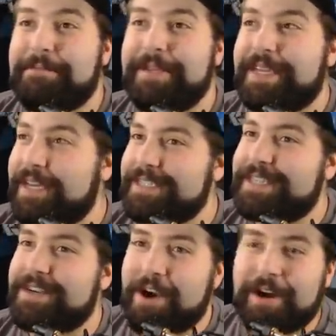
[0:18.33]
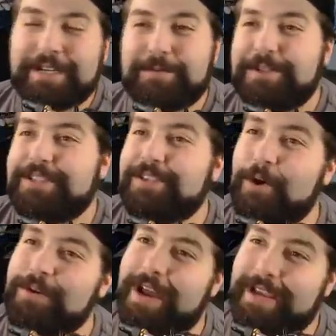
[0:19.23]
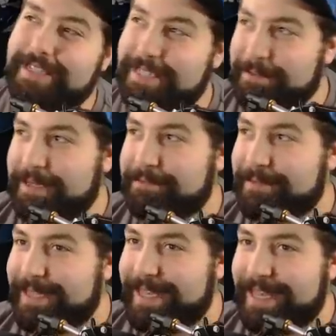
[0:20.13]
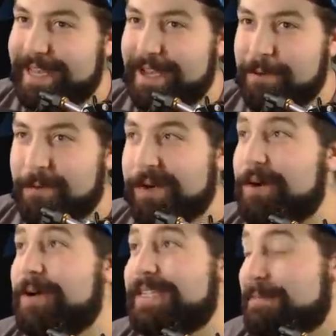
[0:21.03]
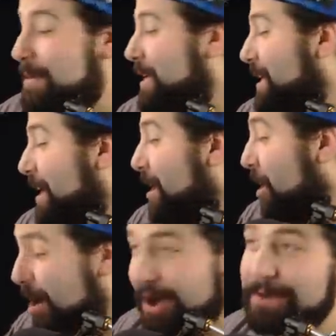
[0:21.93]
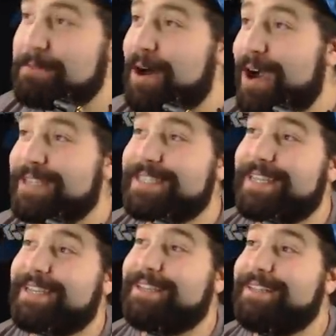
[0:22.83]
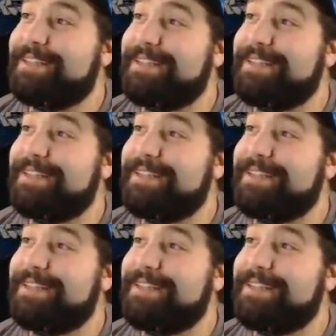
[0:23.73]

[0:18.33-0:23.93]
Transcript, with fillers: because the Narcs were so nice to me, we're going to be unboxing